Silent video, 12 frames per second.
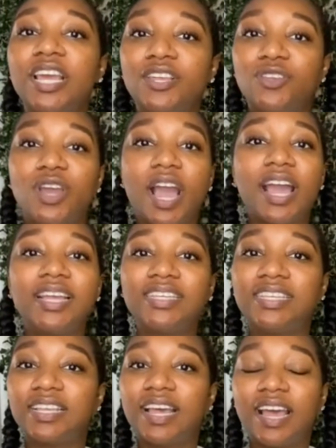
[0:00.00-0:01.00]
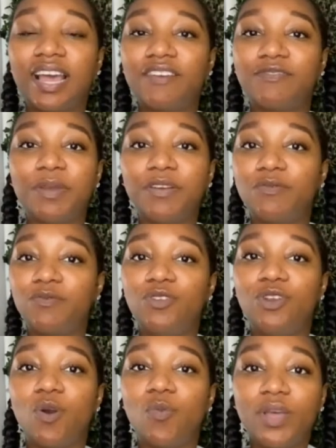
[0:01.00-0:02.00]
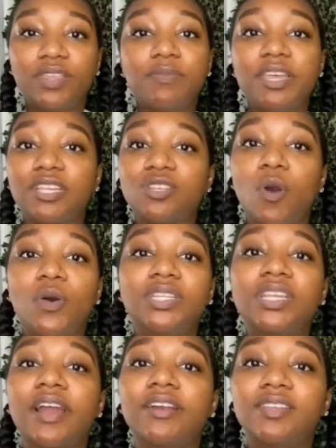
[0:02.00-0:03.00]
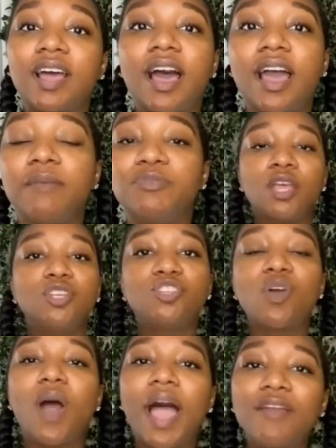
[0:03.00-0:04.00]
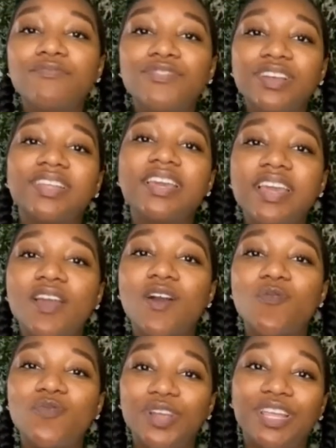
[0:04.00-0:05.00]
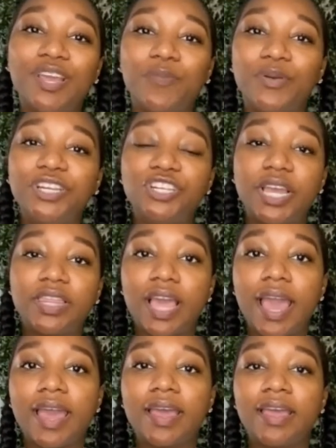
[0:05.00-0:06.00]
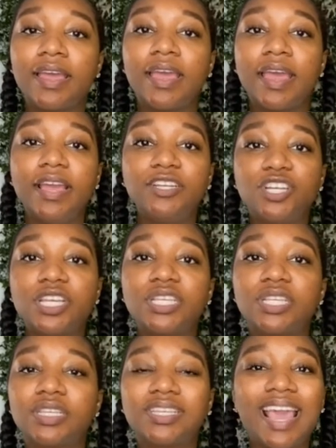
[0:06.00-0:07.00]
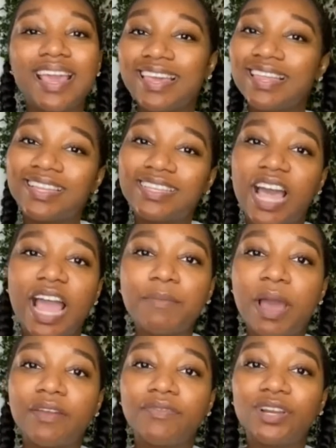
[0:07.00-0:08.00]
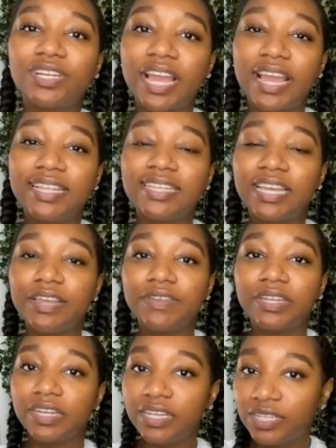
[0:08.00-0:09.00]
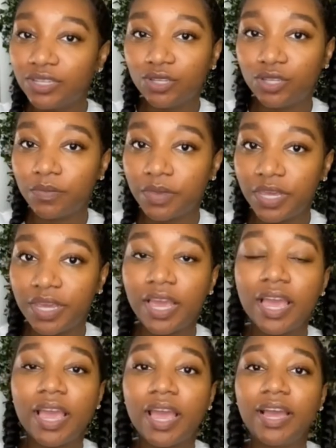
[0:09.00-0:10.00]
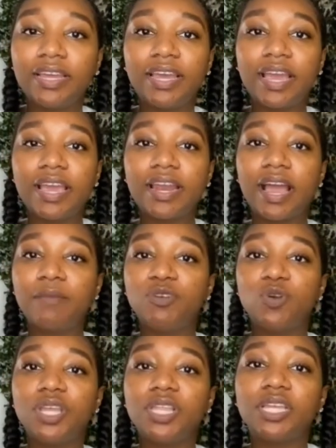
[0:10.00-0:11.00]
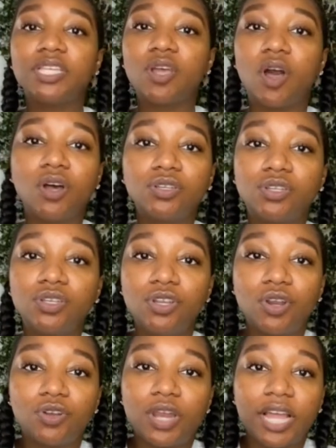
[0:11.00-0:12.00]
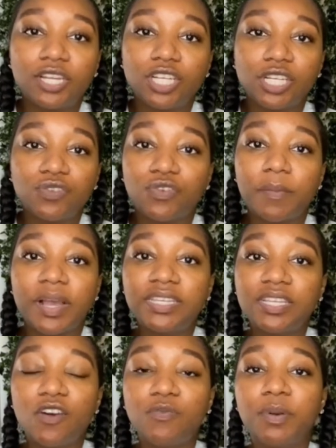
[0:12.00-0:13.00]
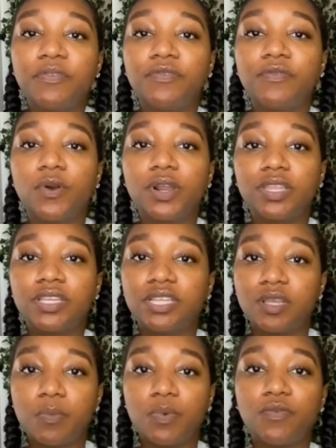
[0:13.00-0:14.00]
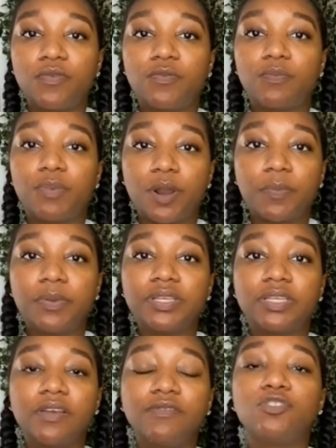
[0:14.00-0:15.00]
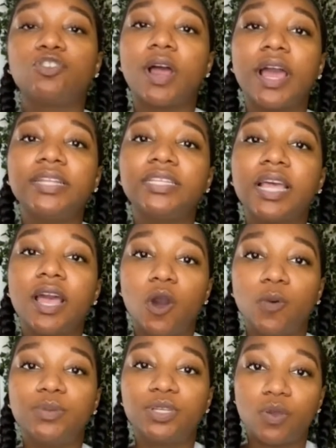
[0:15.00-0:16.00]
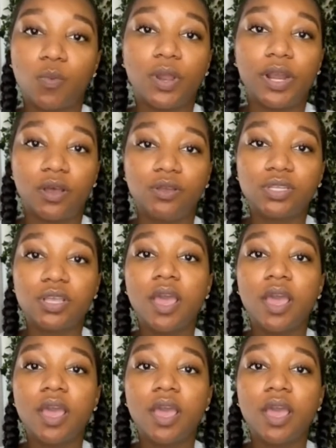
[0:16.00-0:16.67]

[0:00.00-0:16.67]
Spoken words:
You guys have been, you know, with me this whole entire time. So I really, really appreciate that. And just taking the time out of your day to even listen to me. Again, I'm doing this also, you know, not just for myself, but for the simple purpose of trying to help someone else